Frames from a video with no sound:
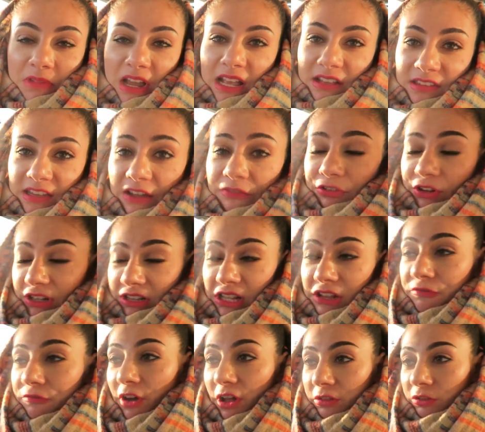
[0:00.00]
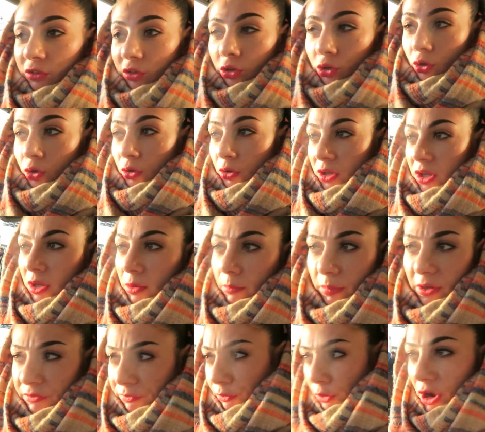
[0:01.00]
it's definitely fun to do
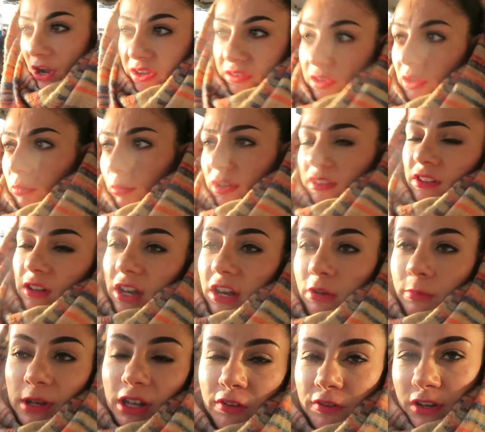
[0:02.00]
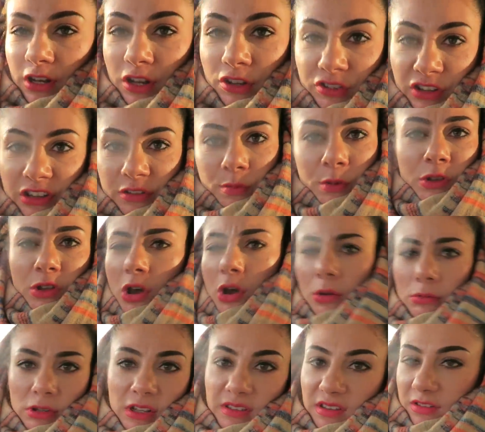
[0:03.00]
but for us it was a little bit of an adjustment
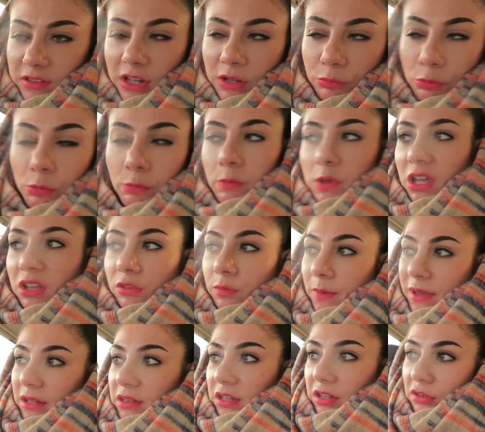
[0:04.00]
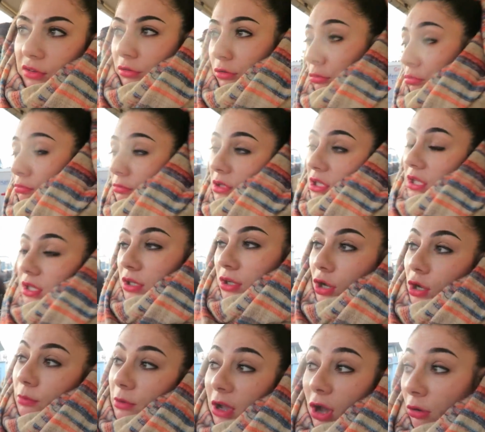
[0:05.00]
oh this is not what we expected so
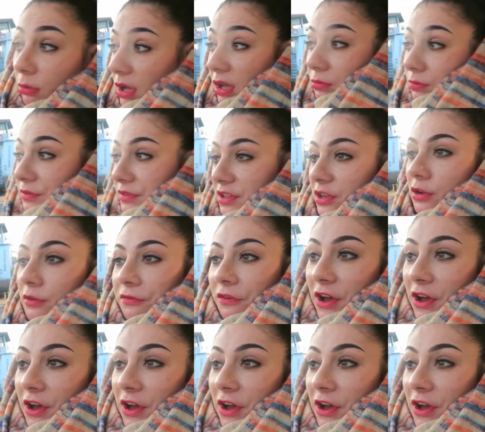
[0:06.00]
oh well still